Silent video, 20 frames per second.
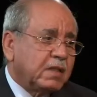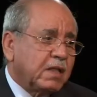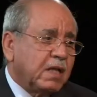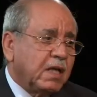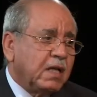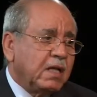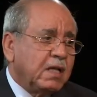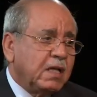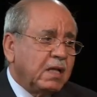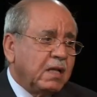
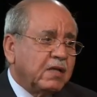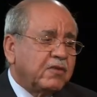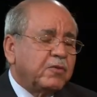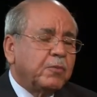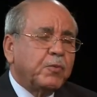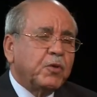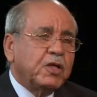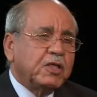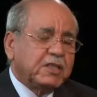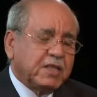really it's
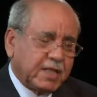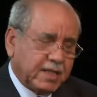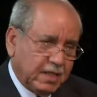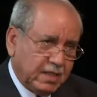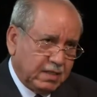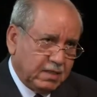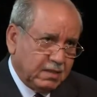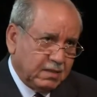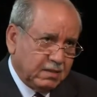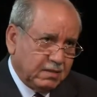
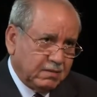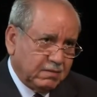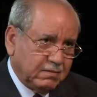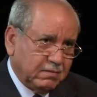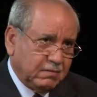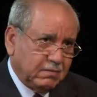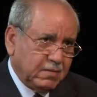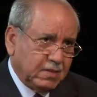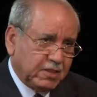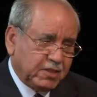political.
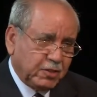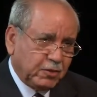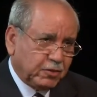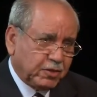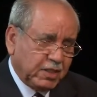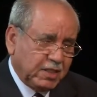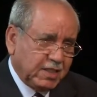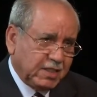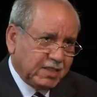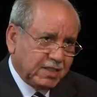It's not
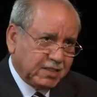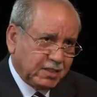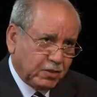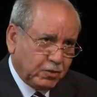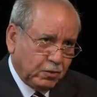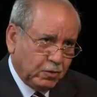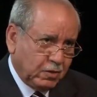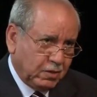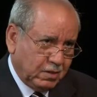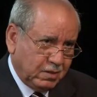religious at
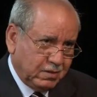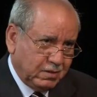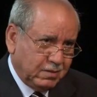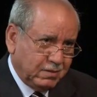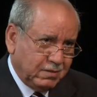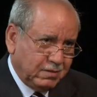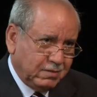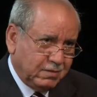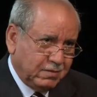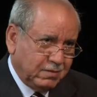all.
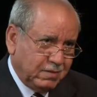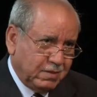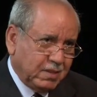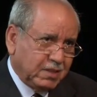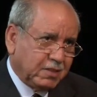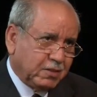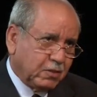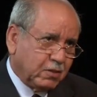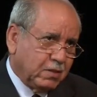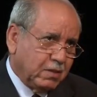
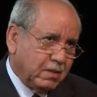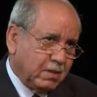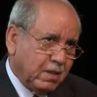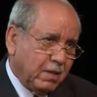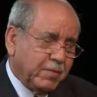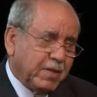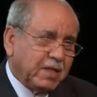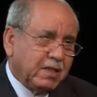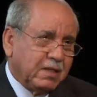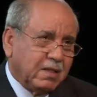This, I
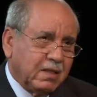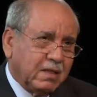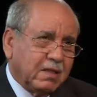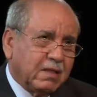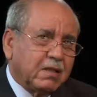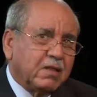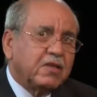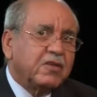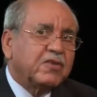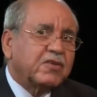mean,
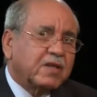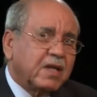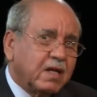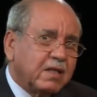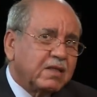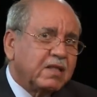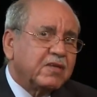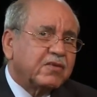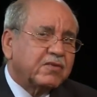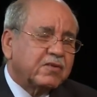this
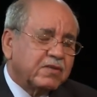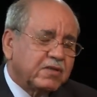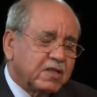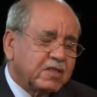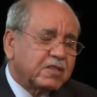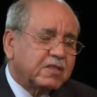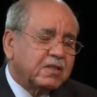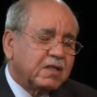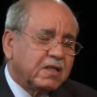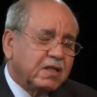this
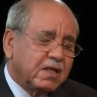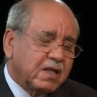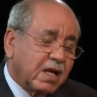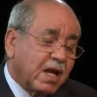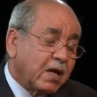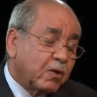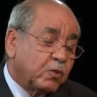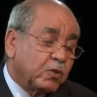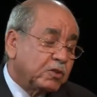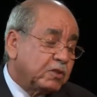this
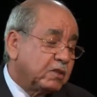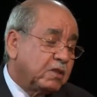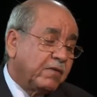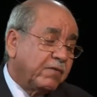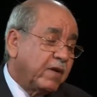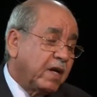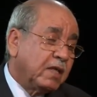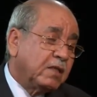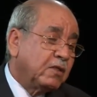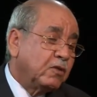Iraq was
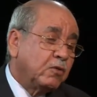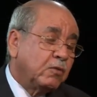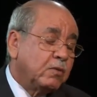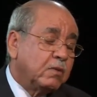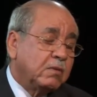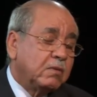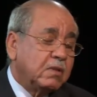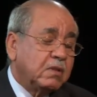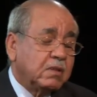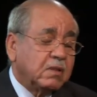divided
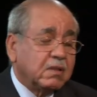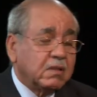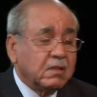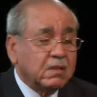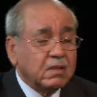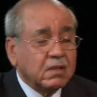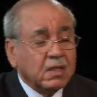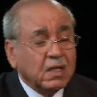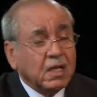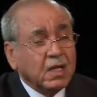on,
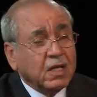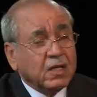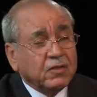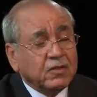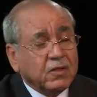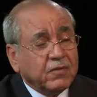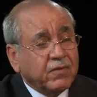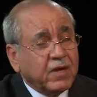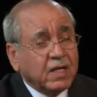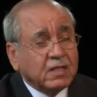uh,
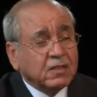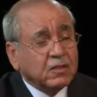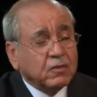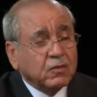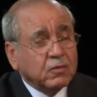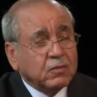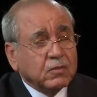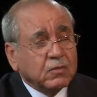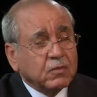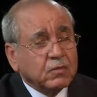divided
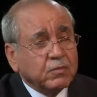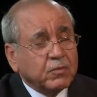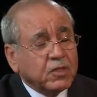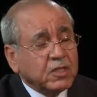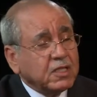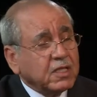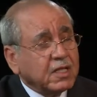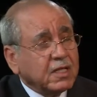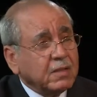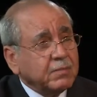on
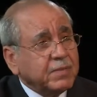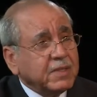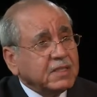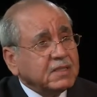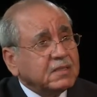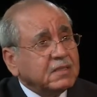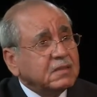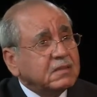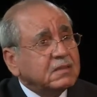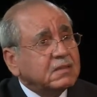political
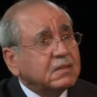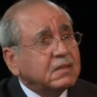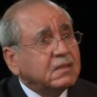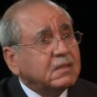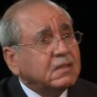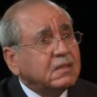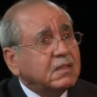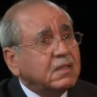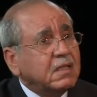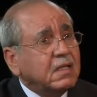basis,
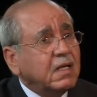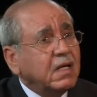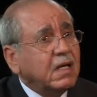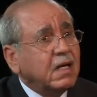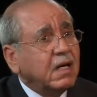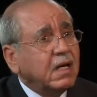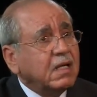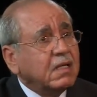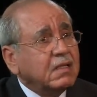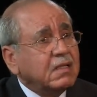mm -hmm.
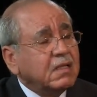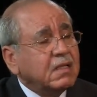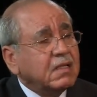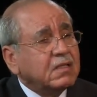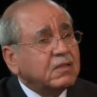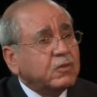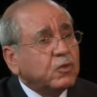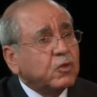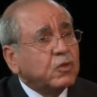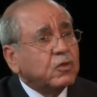and then
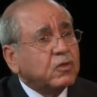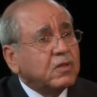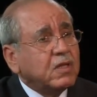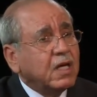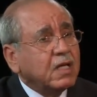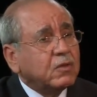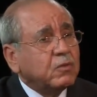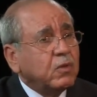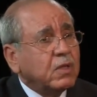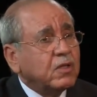it took
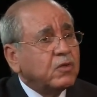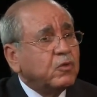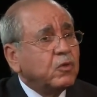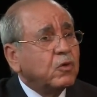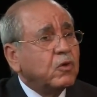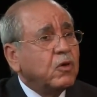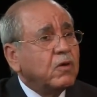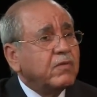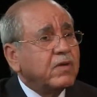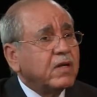that one
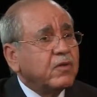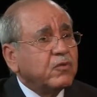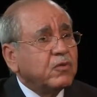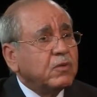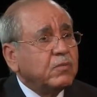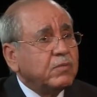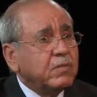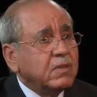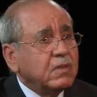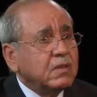took over as
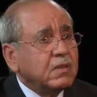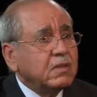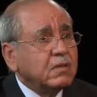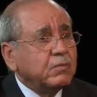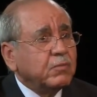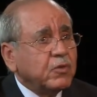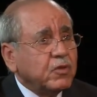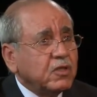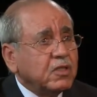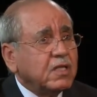an
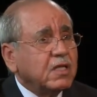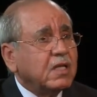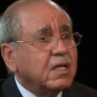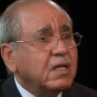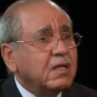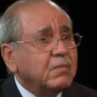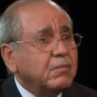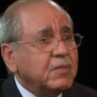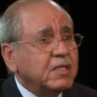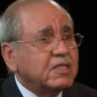
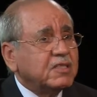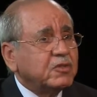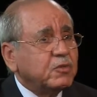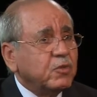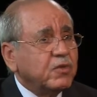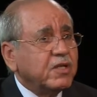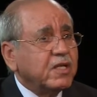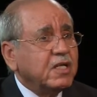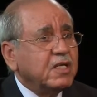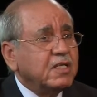political mixed
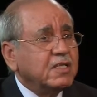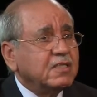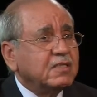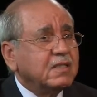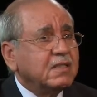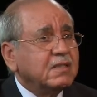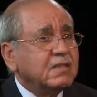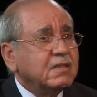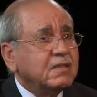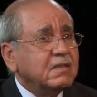with
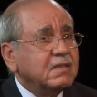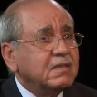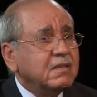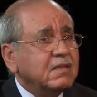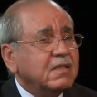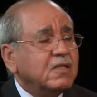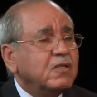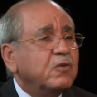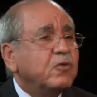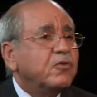religion. Mm
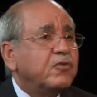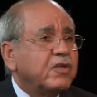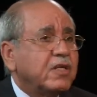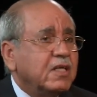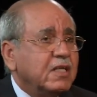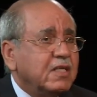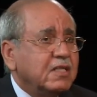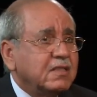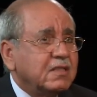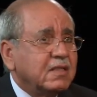-hmm. They used
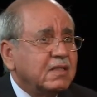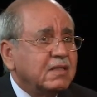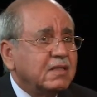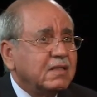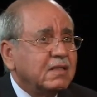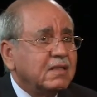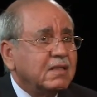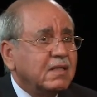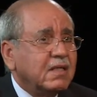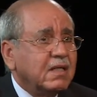religion.
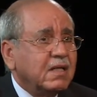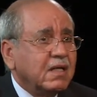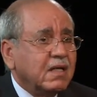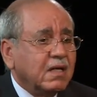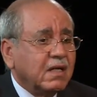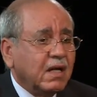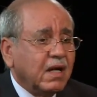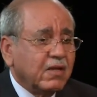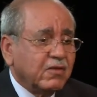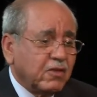Mm -hmm.
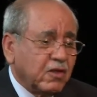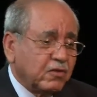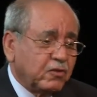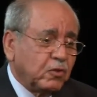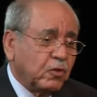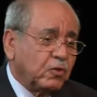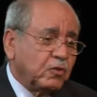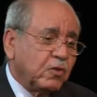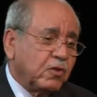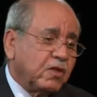As I
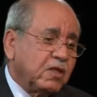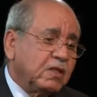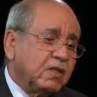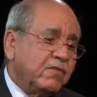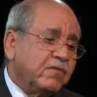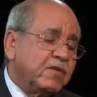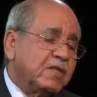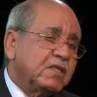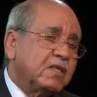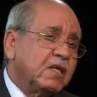told you, the
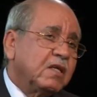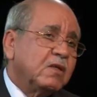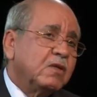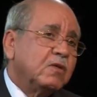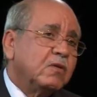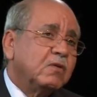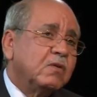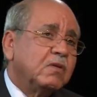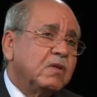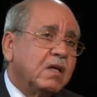division, and,
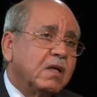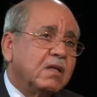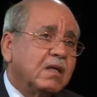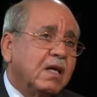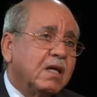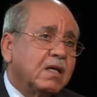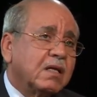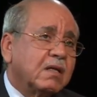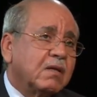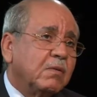uh,
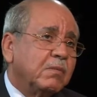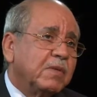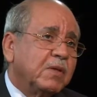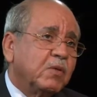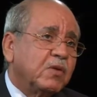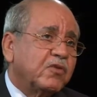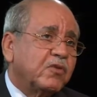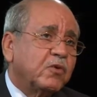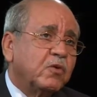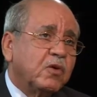like I mean,
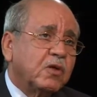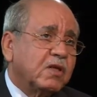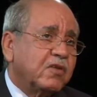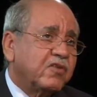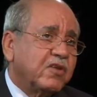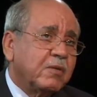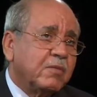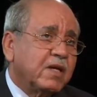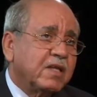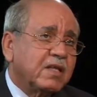what's going in
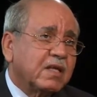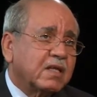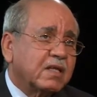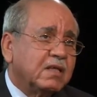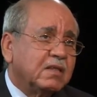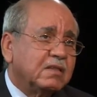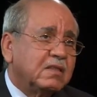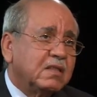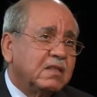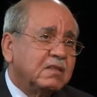some other
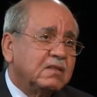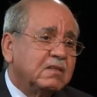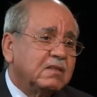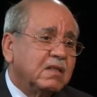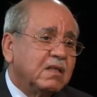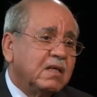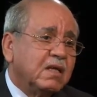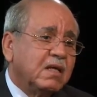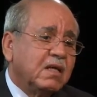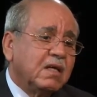countries,
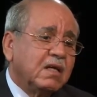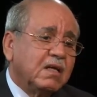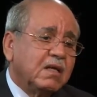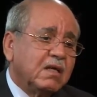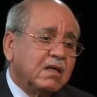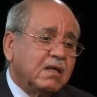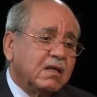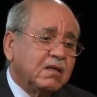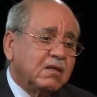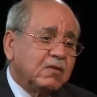
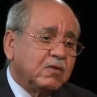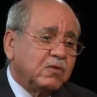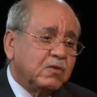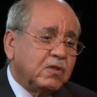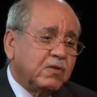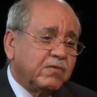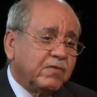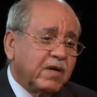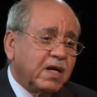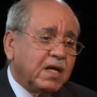uh, you
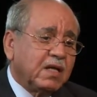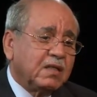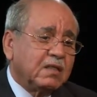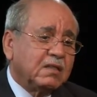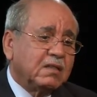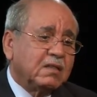divide